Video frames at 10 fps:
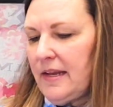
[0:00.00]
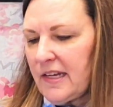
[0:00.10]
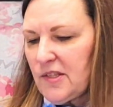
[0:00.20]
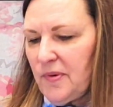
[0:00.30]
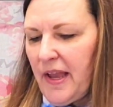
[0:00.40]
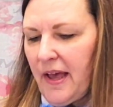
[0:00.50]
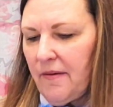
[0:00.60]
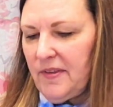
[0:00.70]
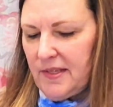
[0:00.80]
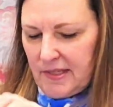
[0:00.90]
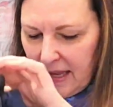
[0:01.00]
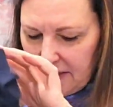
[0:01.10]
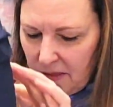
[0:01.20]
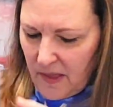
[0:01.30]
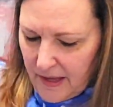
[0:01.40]
Next, we have these
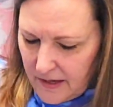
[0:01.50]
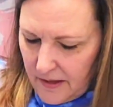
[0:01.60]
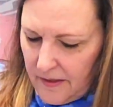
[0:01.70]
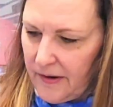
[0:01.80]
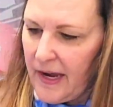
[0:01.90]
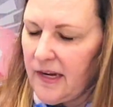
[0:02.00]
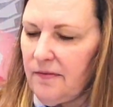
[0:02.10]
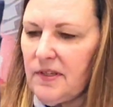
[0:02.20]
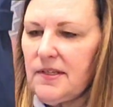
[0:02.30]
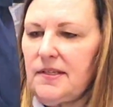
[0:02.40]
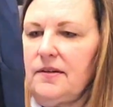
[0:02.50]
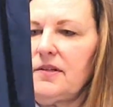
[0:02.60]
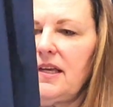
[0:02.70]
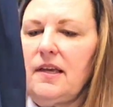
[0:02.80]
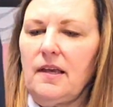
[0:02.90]
Athleta. They're kind of a
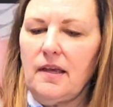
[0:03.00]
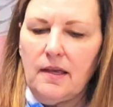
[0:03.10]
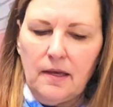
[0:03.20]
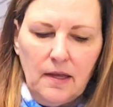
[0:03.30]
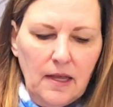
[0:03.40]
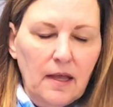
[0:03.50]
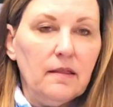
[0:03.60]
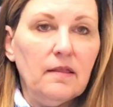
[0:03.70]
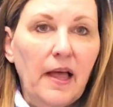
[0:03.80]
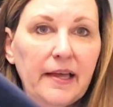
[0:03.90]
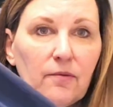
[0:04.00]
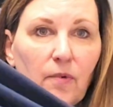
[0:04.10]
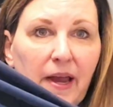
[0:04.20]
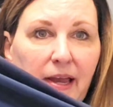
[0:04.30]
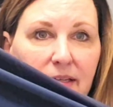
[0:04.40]
silky,
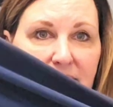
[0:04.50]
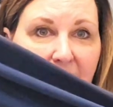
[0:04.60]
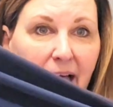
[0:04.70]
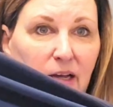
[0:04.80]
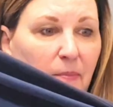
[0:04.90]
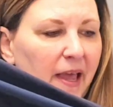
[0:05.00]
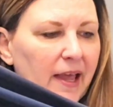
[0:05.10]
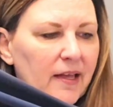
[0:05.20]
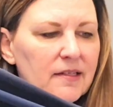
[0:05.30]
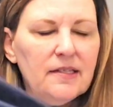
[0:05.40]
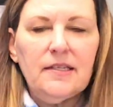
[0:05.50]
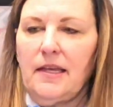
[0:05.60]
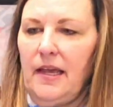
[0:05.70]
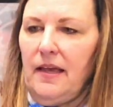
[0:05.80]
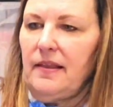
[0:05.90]
lightweight tech pant.
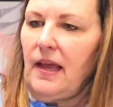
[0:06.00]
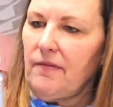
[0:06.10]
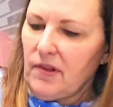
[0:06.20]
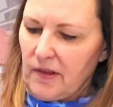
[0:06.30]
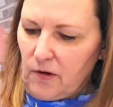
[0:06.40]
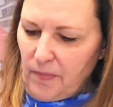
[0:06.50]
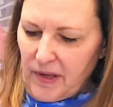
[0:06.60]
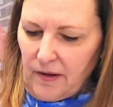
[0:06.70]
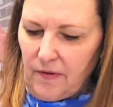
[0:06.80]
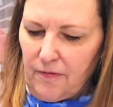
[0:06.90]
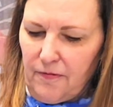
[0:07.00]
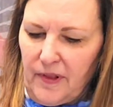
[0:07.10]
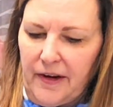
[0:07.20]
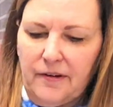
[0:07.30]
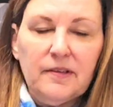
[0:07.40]
They have a little bit of a
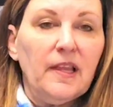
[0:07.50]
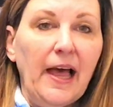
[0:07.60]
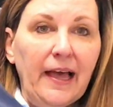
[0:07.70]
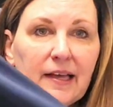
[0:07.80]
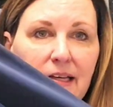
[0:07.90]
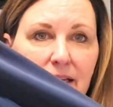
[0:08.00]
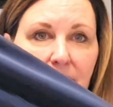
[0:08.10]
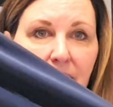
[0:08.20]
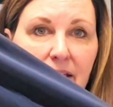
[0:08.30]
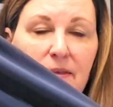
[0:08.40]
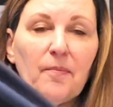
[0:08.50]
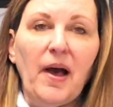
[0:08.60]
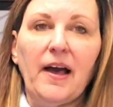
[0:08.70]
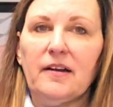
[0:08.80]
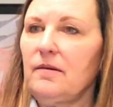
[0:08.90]
flared leg at the
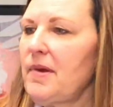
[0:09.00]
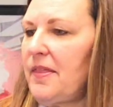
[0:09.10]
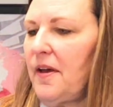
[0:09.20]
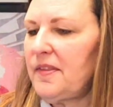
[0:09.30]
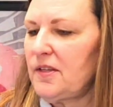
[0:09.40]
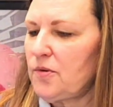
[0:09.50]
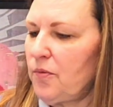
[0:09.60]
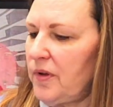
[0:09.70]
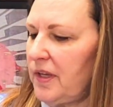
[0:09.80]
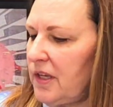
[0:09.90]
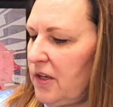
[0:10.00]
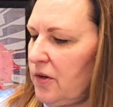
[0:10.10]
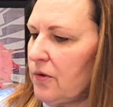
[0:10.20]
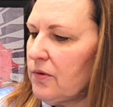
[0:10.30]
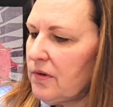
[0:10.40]
bottom. I thought these were really
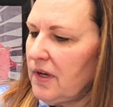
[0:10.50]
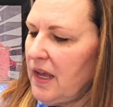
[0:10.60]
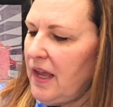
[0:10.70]
cute.